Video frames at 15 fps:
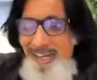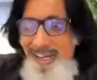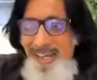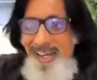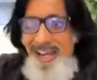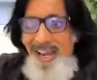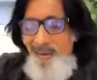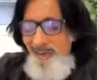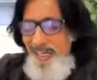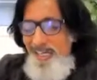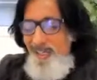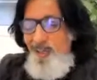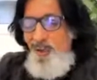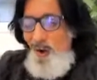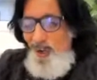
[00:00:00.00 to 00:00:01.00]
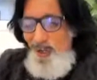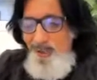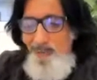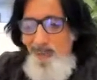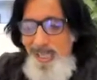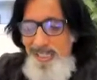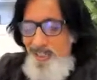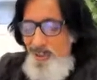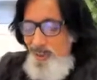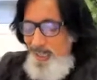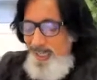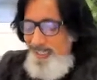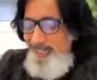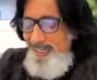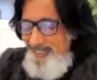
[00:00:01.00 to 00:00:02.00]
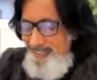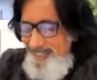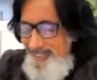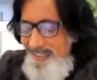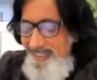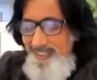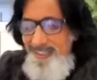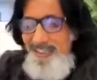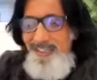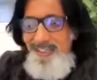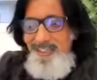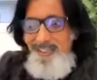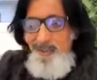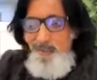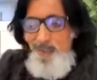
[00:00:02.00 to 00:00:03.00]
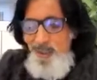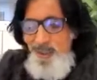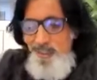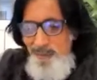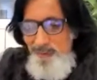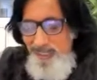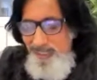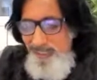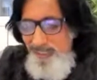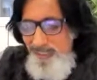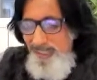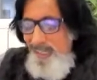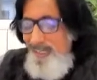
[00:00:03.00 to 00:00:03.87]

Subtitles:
I haven't taught much, so I can say teaching is the most difficult thing.